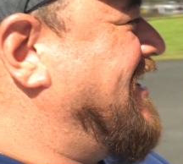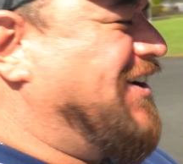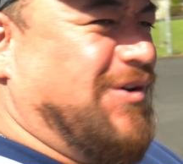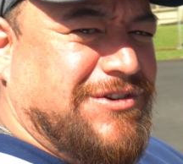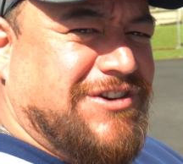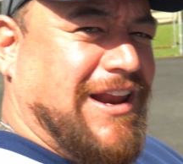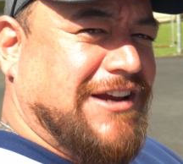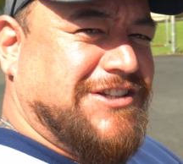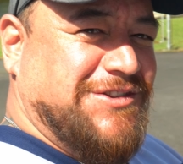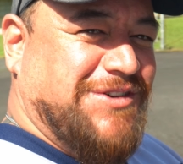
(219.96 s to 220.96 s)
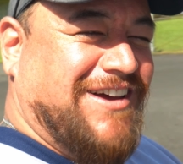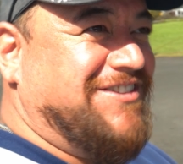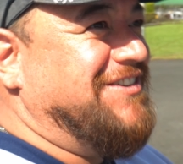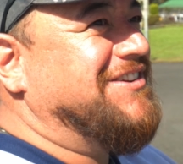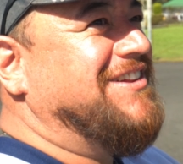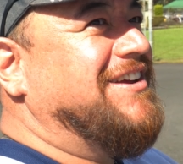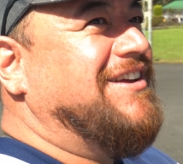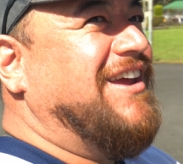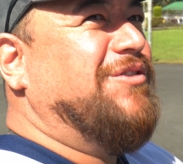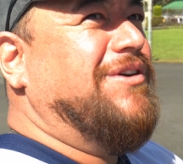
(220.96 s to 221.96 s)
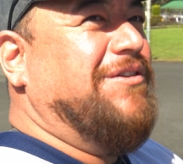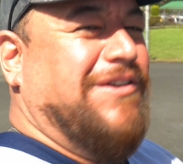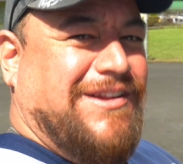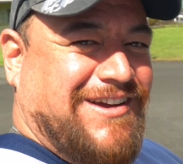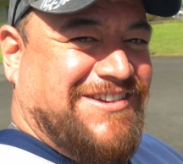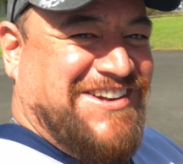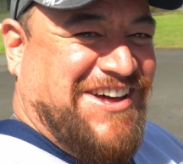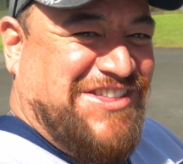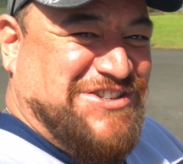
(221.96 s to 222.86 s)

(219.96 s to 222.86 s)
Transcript: And he almost clashed into us, and I was like, hey, wait, there's another